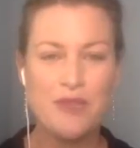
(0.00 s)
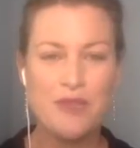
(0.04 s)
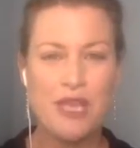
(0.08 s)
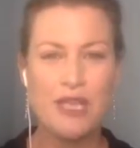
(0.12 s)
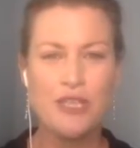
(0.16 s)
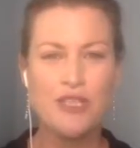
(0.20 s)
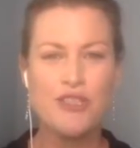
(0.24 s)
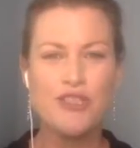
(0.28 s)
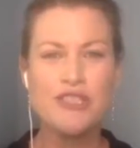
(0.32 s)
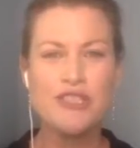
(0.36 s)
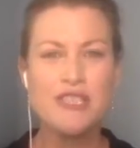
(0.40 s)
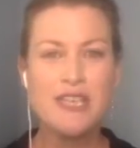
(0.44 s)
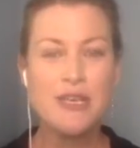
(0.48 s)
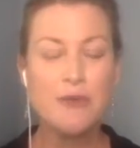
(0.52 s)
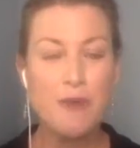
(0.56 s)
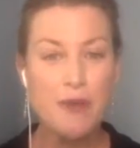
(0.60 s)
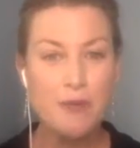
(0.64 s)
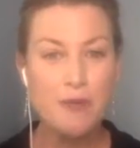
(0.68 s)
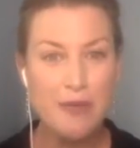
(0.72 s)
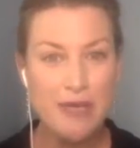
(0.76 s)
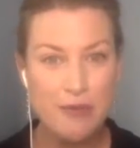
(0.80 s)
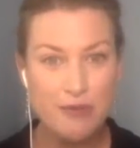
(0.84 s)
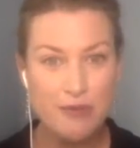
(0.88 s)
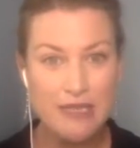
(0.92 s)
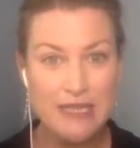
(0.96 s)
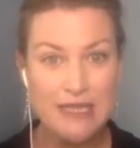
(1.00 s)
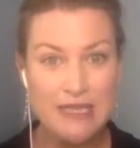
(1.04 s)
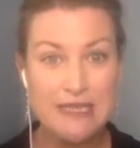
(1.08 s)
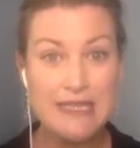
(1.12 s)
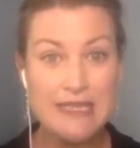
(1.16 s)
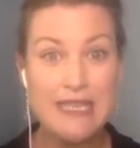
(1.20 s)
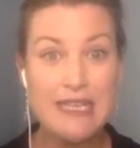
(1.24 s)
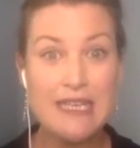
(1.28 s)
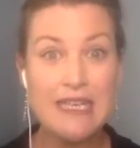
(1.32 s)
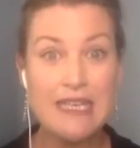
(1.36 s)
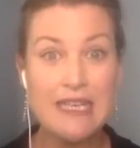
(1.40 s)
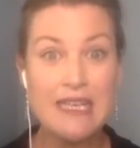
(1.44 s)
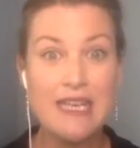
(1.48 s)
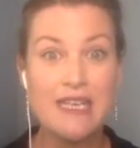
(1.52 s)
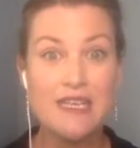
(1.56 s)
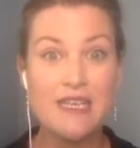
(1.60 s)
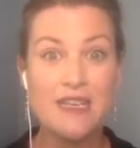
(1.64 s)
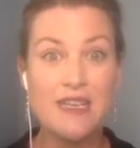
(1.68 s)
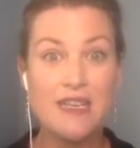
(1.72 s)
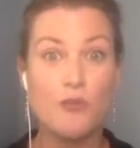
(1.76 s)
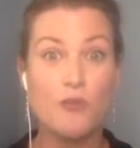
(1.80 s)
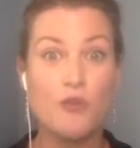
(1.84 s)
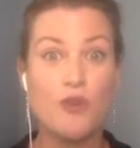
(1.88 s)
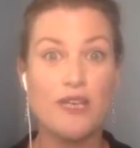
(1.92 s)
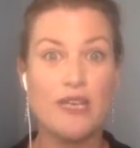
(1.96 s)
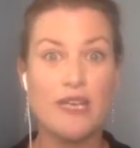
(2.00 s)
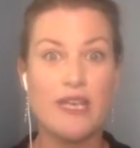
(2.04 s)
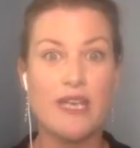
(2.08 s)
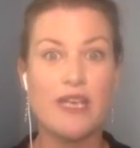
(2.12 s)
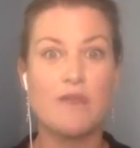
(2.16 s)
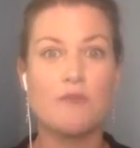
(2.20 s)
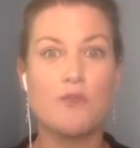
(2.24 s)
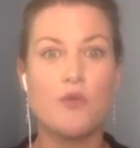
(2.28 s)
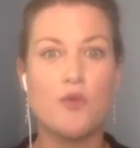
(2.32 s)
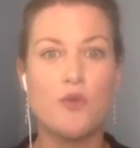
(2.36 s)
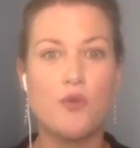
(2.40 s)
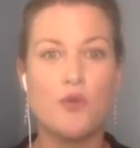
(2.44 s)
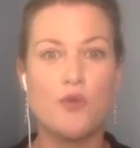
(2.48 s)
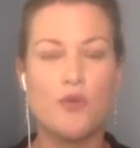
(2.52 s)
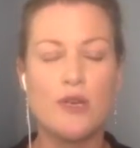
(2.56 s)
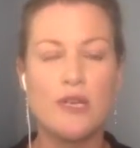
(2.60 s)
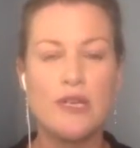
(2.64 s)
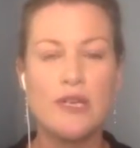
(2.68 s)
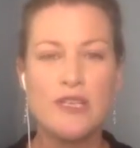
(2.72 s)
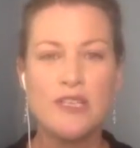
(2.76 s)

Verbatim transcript: And you see where people are leaning in and they want to hear more.